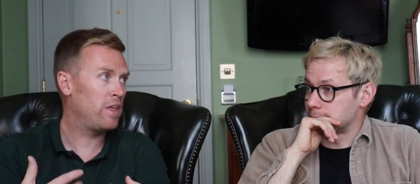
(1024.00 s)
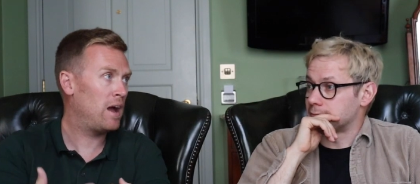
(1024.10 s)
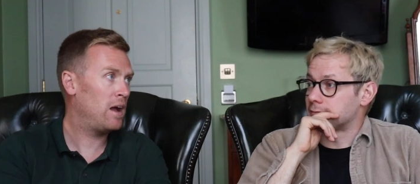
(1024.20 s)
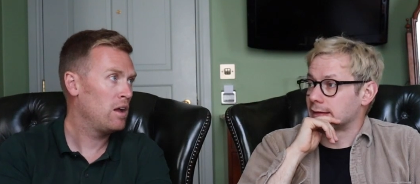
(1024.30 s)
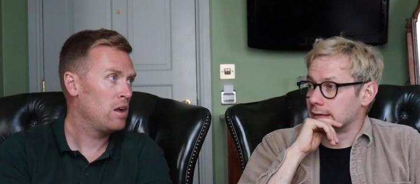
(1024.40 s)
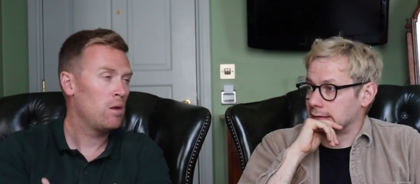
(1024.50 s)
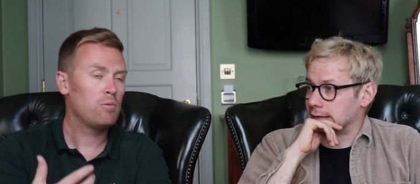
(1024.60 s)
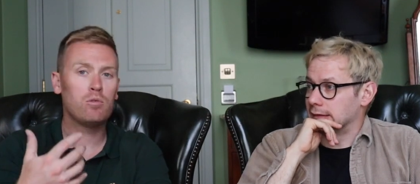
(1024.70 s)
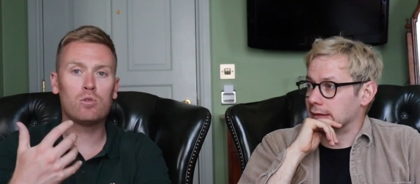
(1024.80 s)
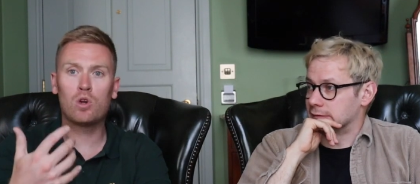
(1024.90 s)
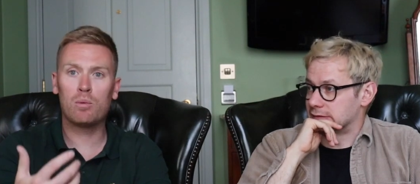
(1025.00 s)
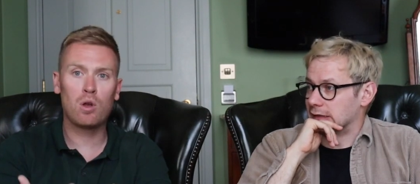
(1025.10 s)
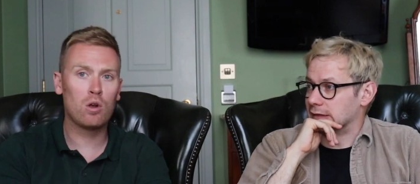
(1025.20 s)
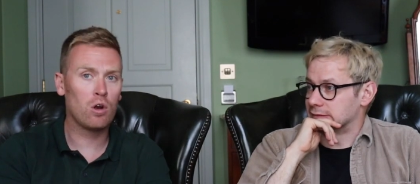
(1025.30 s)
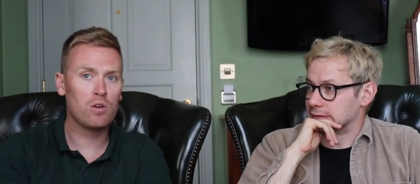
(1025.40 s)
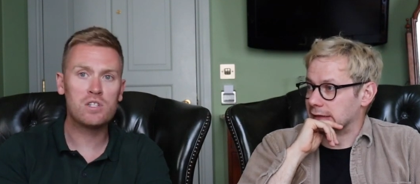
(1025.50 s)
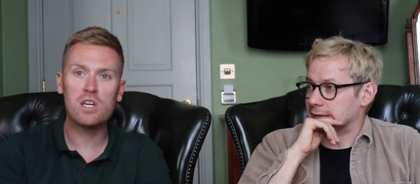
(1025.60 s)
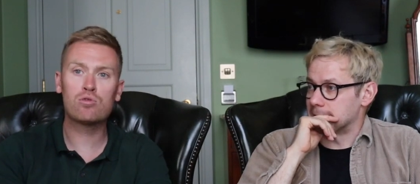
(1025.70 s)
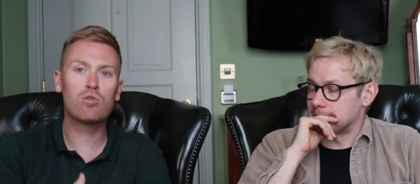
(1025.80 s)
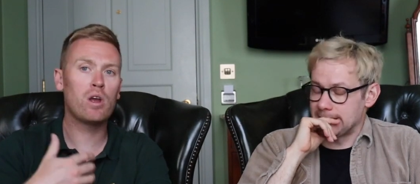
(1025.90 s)
Speaker 1: that
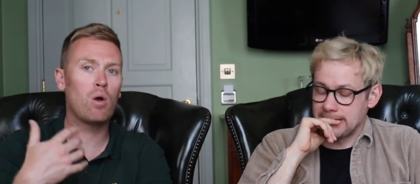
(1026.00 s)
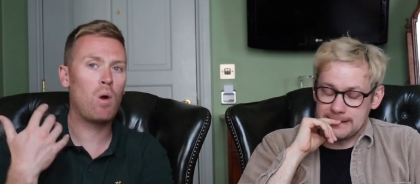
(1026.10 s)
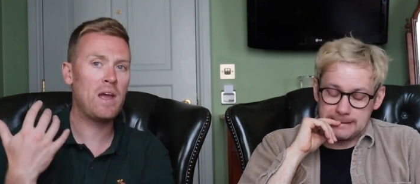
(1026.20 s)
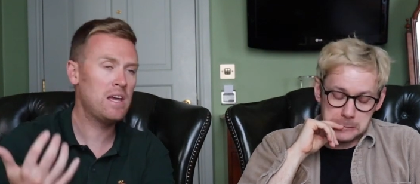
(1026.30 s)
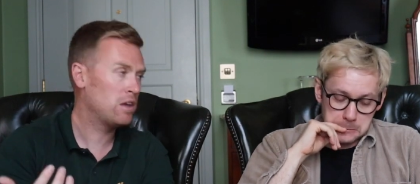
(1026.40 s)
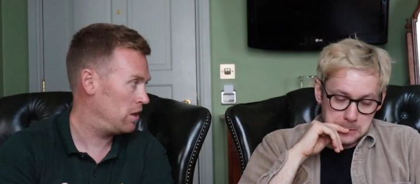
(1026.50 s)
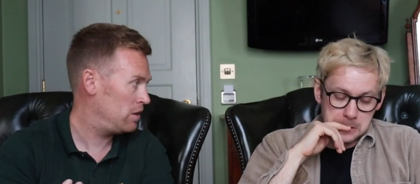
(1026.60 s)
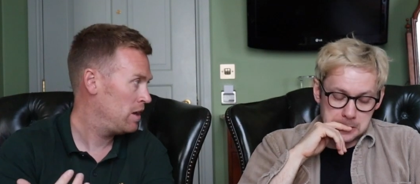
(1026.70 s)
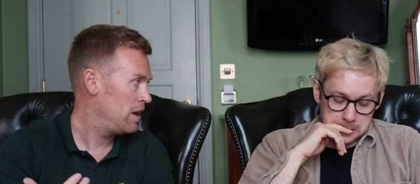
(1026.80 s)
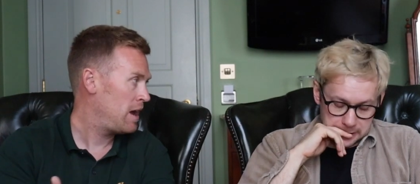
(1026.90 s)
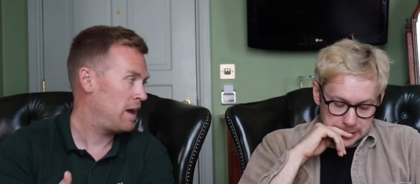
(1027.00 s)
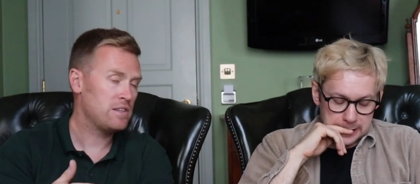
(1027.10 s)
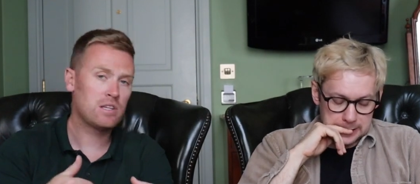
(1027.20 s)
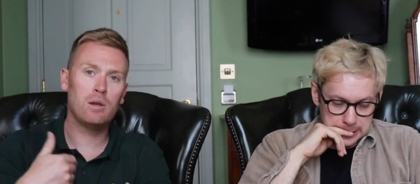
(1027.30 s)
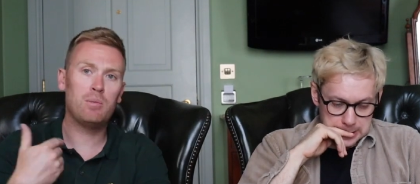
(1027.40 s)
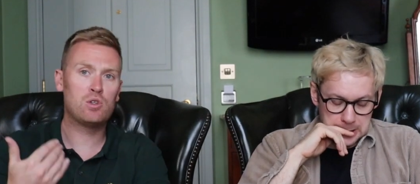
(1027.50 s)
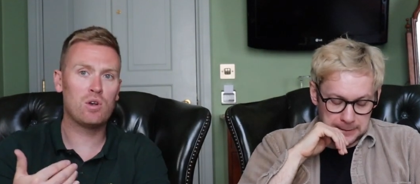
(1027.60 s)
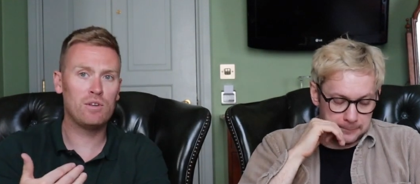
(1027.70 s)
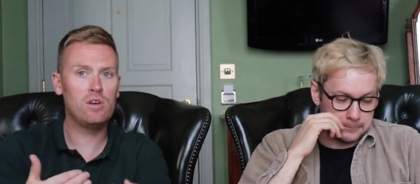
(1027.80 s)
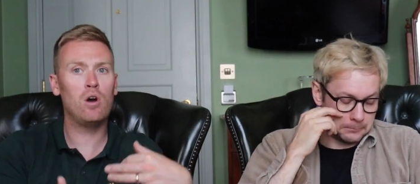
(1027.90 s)
cryptocurrencies yeah. reawaken and it's going to be
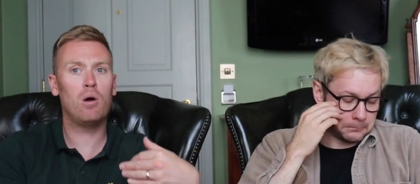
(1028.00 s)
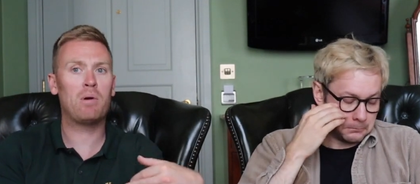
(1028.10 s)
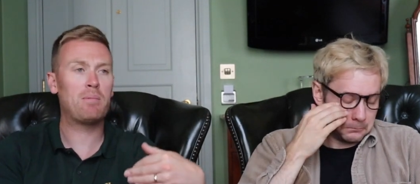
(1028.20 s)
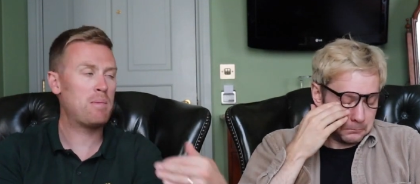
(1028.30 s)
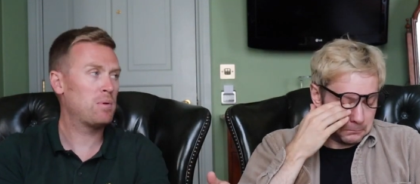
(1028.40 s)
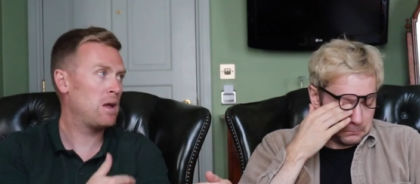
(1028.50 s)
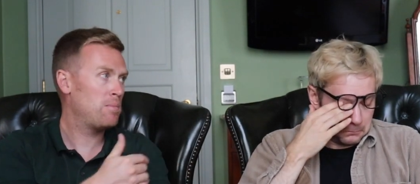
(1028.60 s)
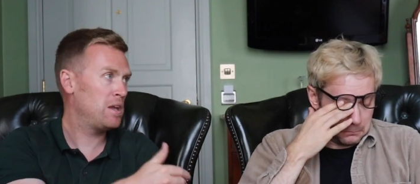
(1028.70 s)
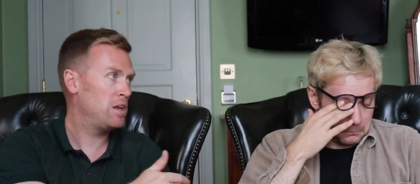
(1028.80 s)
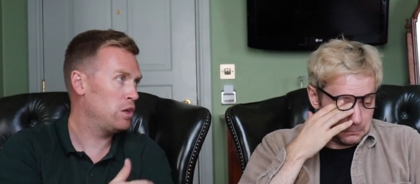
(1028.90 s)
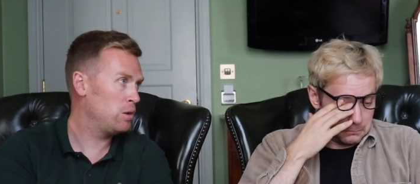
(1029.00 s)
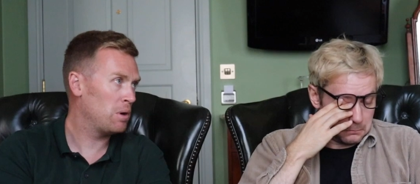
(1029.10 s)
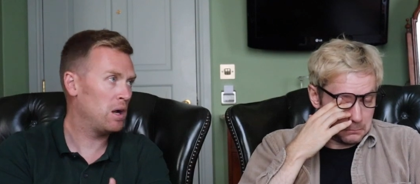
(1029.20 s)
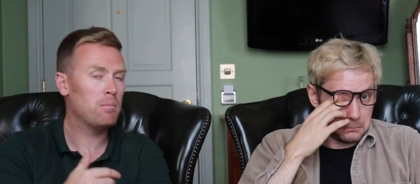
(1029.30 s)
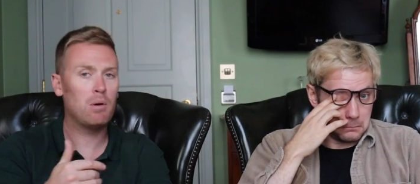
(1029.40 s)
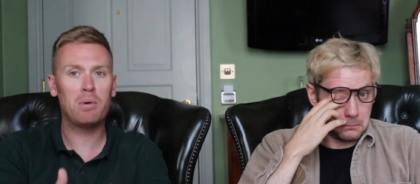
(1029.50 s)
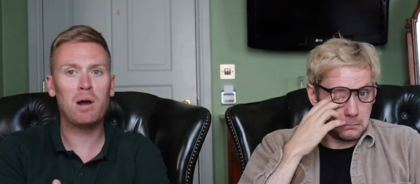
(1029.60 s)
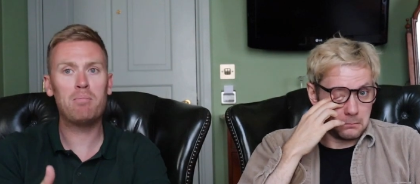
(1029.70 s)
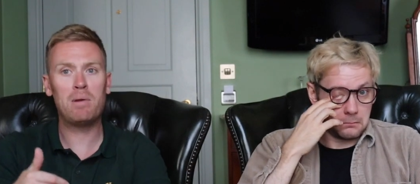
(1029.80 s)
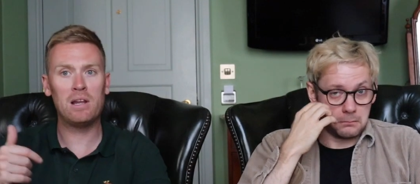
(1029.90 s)
driven not by people like me and you buying, but
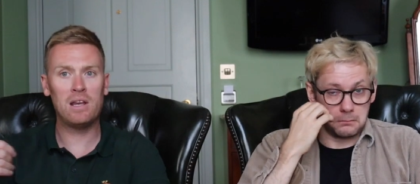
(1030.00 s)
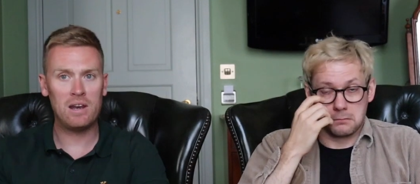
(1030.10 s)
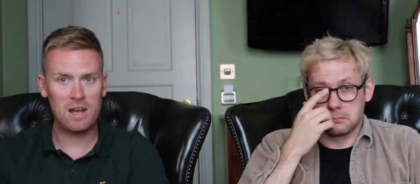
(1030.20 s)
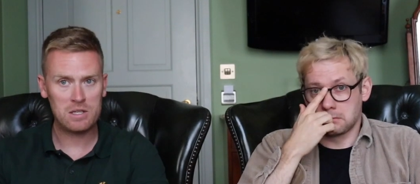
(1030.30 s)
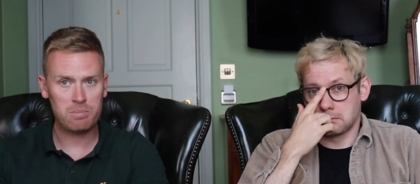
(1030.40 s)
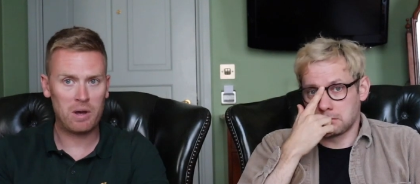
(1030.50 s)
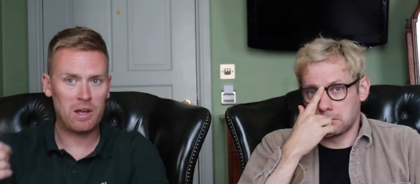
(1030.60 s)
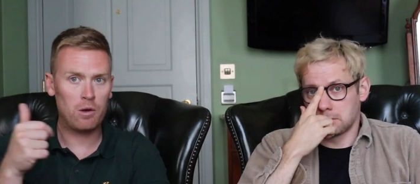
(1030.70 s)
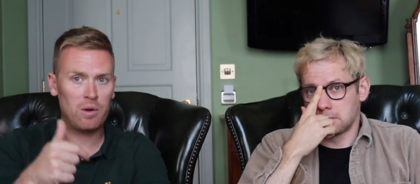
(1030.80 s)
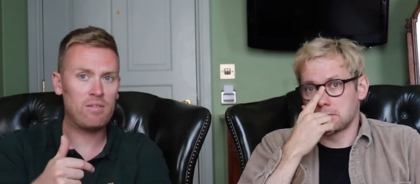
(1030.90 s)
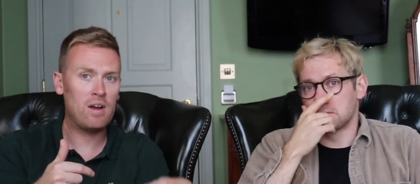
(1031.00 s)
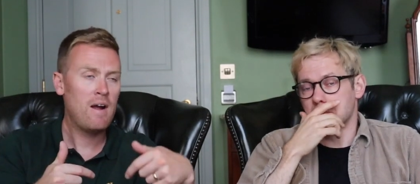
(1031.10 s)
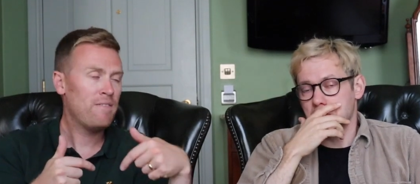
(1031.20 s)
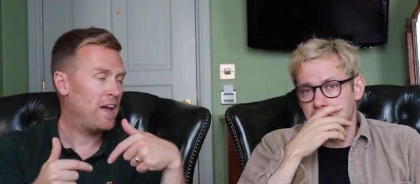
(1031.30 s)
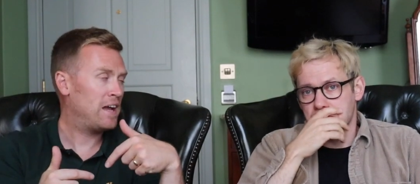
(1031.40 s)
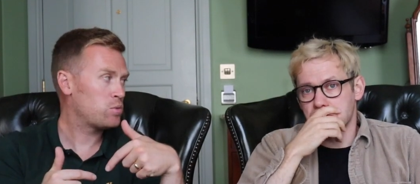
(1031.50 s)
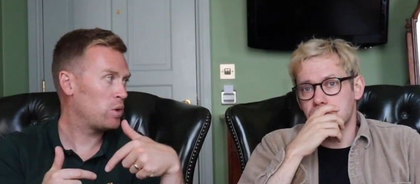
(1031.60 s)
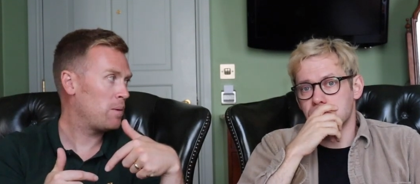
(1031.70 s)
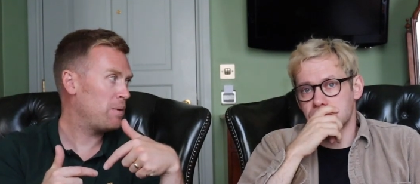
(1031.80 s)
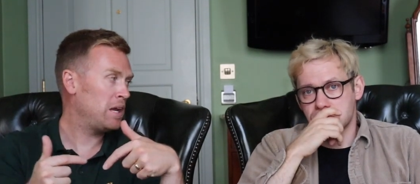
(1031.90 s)
by billionaires buying or whatever. That's
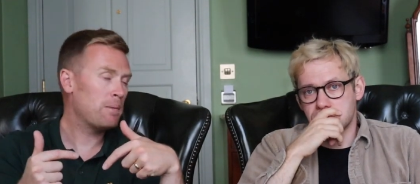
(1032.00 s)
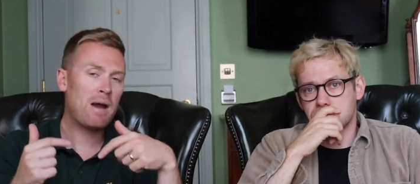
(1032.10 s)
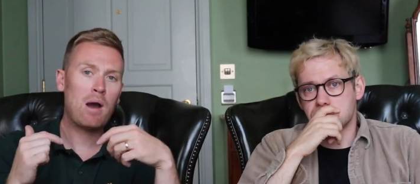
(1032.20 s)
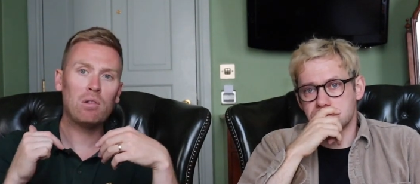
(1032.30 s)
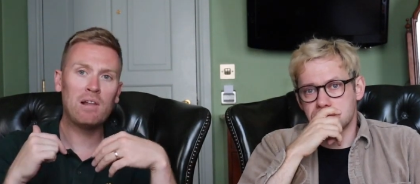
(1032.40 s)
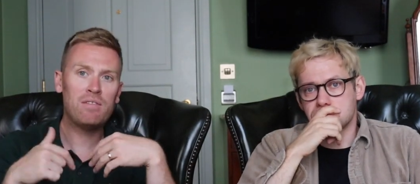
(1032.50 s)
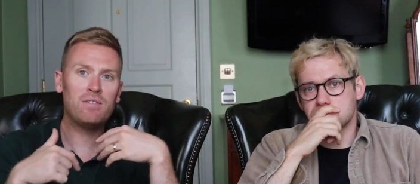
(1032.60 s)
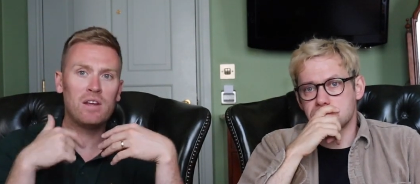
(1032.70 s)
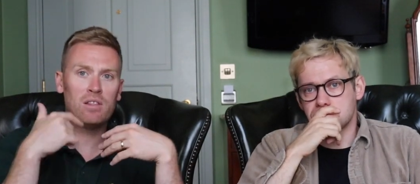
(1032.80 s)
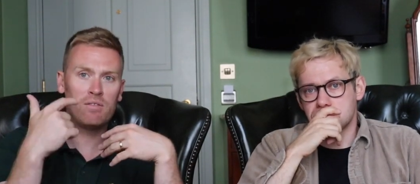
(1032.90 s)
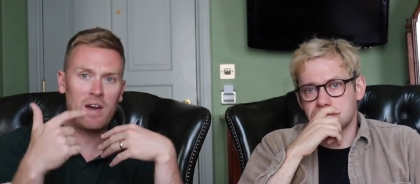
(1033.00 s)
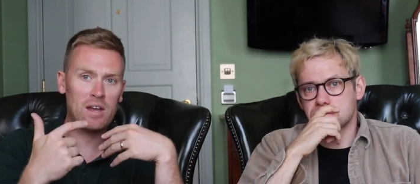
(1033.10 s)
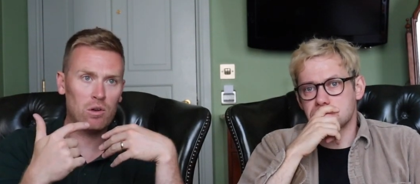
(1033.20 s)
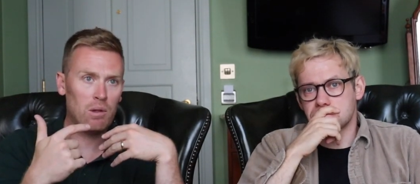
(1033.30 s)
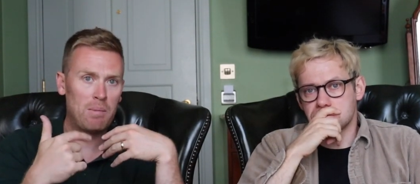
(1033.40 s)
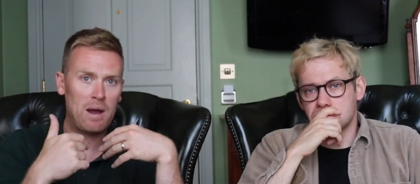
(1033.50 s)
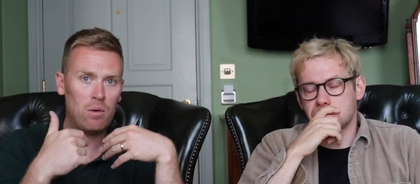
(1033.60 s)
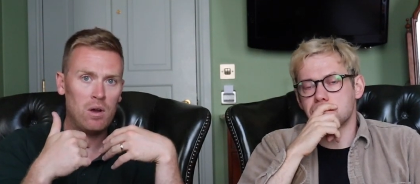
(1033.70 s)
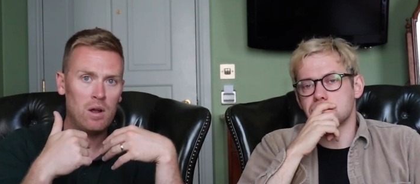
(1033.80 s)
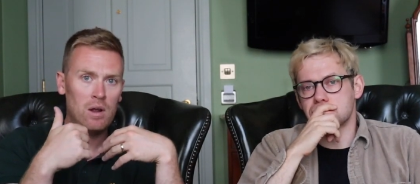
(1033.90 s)
what I mean about lifting the veil.
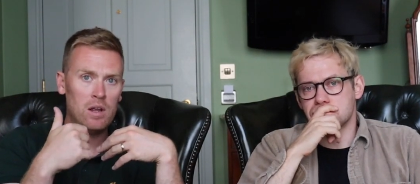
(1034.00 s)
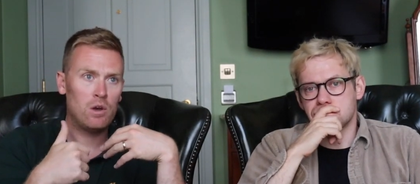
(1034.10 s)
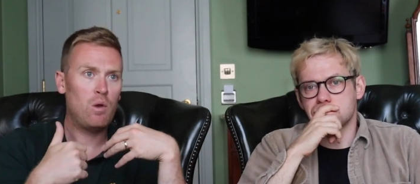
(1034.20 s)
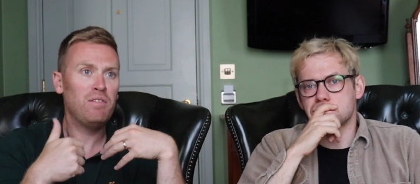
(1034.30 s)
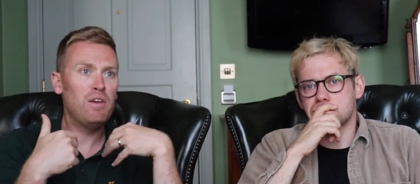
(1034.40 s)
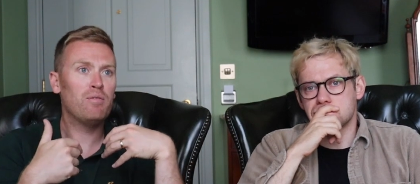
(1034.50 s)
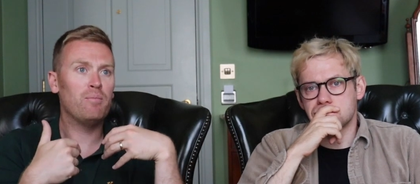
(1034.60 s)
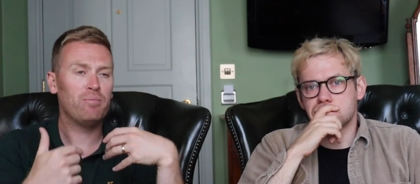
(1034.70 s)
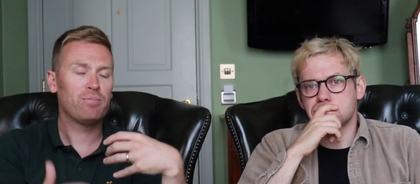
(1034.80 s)
About you know, if you've